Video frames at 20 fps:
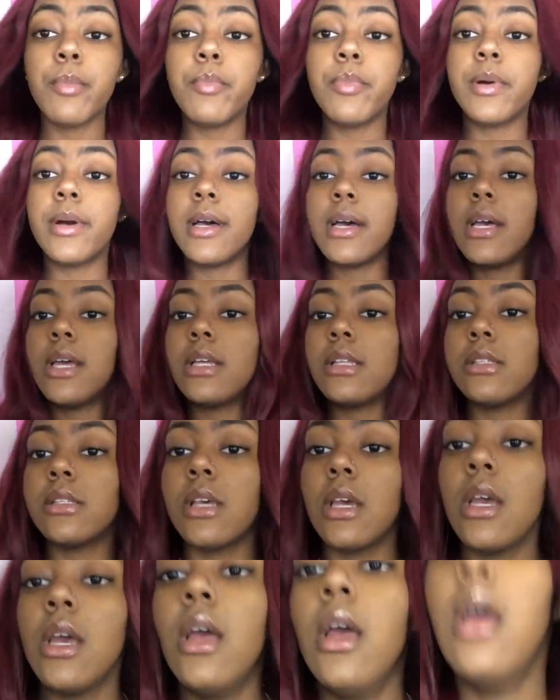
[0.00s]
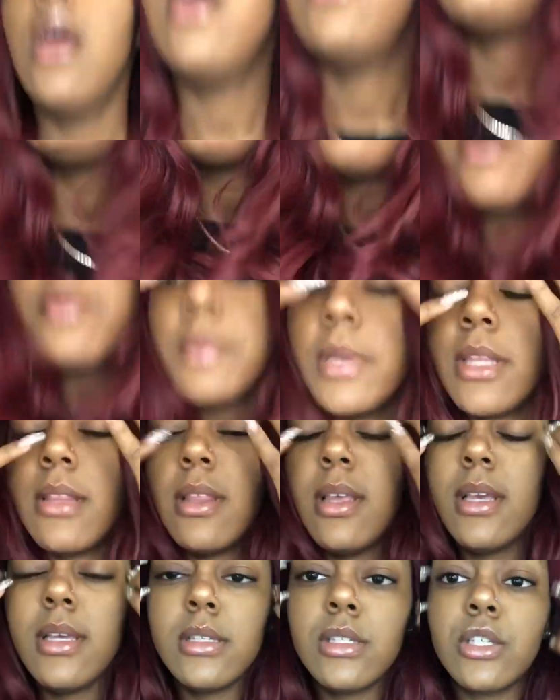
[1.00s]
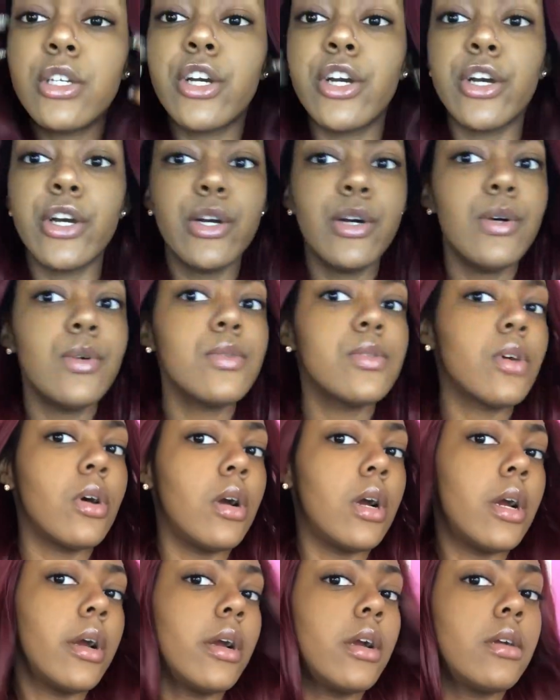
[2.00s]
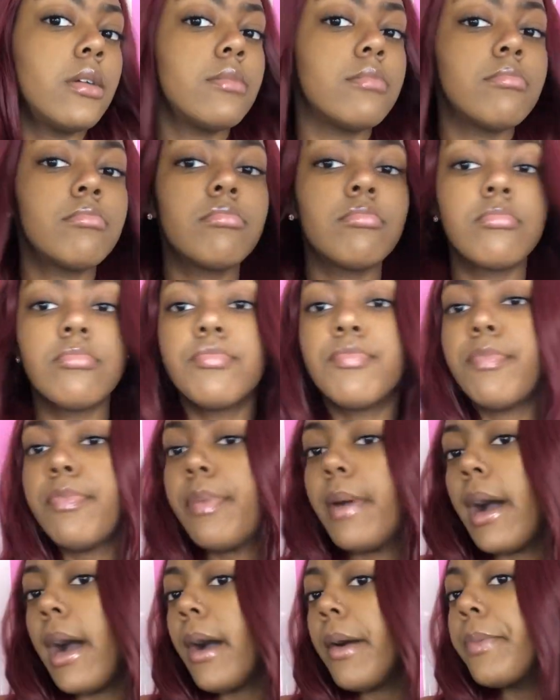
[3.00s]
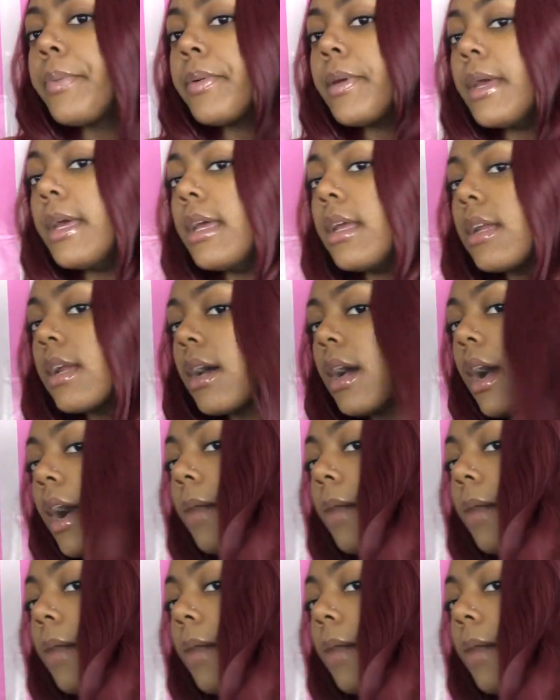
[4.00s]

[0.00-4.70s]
But, I mean, these curls are popping.